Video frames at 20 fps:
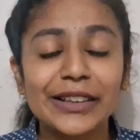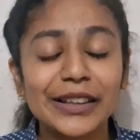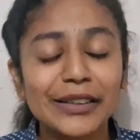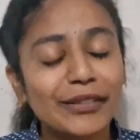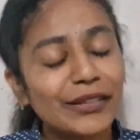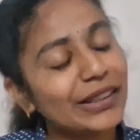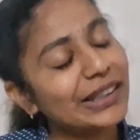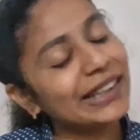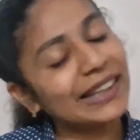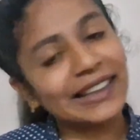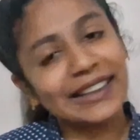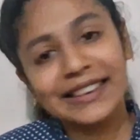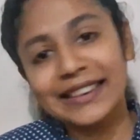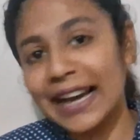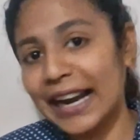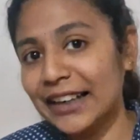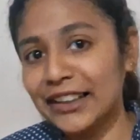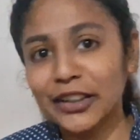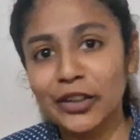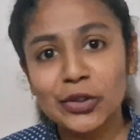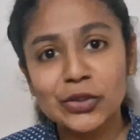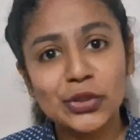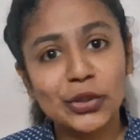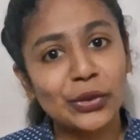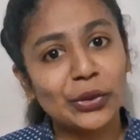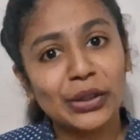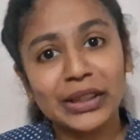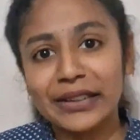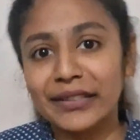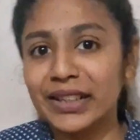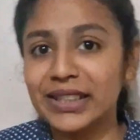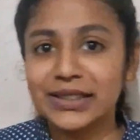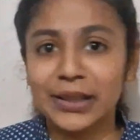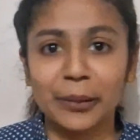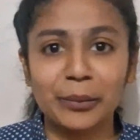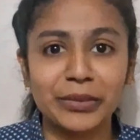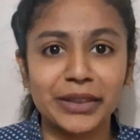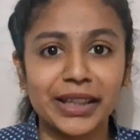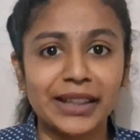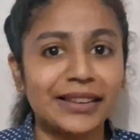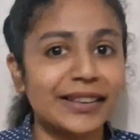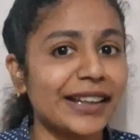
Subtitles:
even in that also you're leaving something,